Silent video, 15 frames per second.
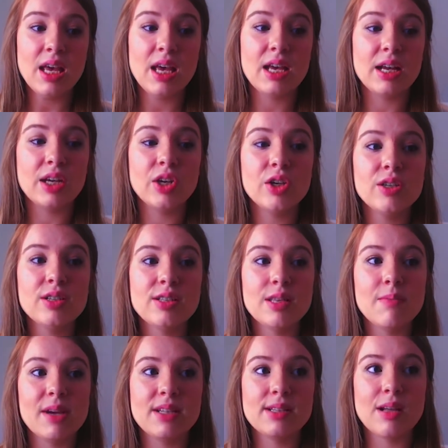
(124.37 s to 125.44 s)
and I couldn't see
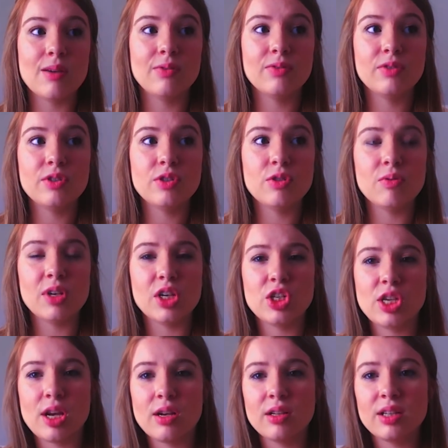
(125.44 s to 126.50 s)
myself doing a
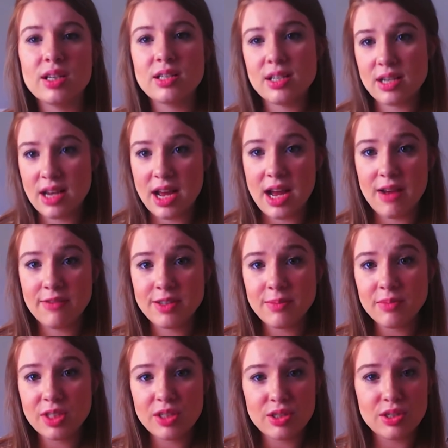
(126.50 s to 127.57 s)
channel that didn't have
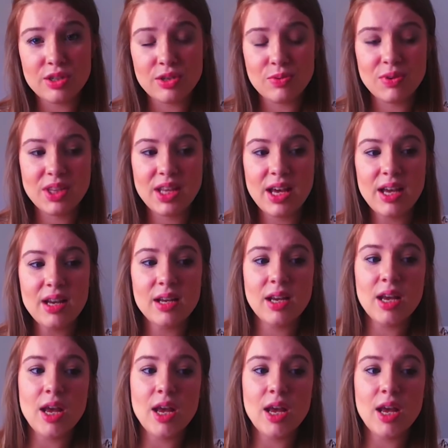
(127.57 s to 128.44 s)
something to do with that.